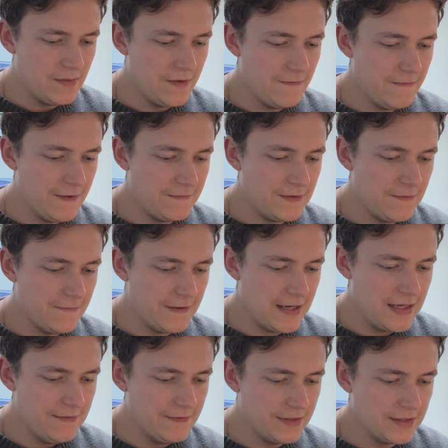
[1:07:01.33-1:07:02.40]
be
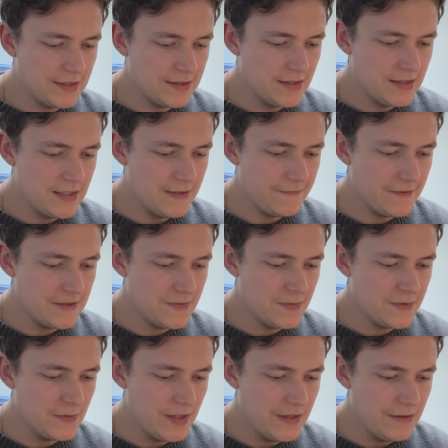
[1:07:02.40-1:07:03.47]
55 because it's the difference
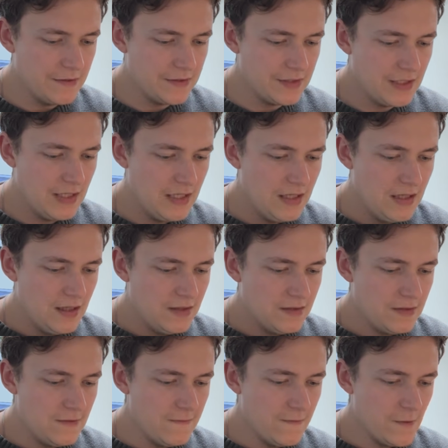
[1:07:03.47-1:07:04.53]
between those
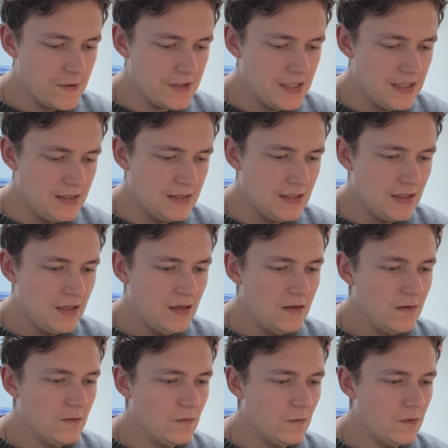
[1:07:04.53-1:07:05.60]
two forces.
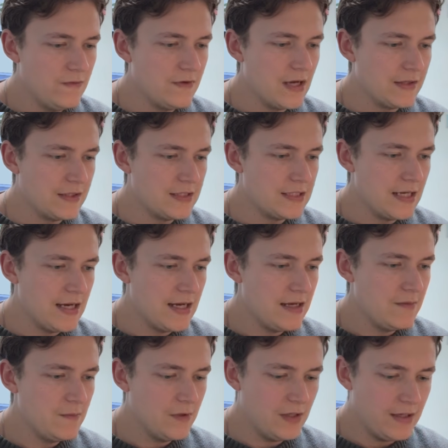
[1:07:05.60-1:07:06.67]
We've got the
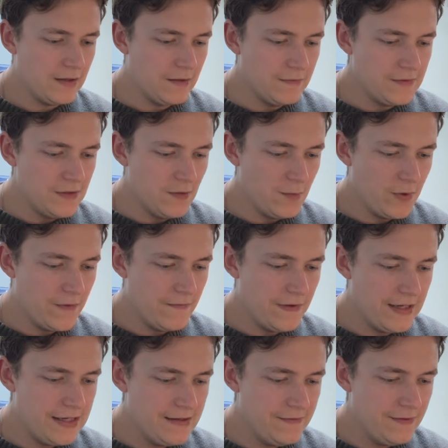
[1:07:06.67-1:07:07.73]
time of
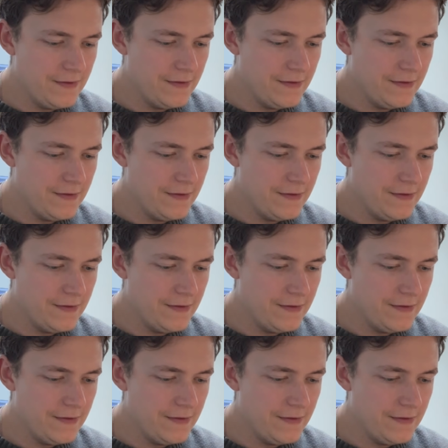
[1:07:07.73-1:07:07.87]
0.5.